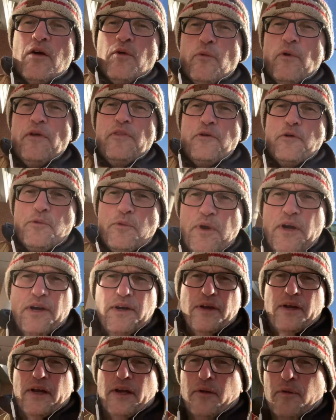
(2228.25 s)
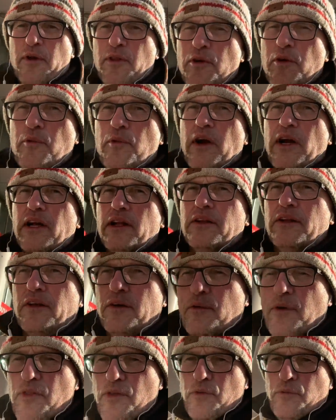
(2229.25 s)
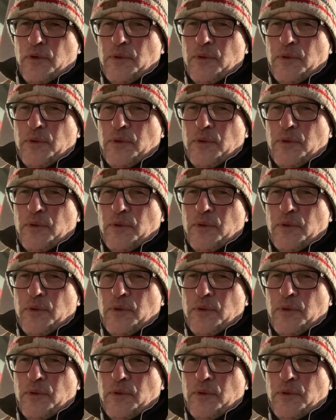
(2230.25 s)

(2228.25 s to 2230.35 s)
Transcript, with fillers: weather weirding, weather wilding, weather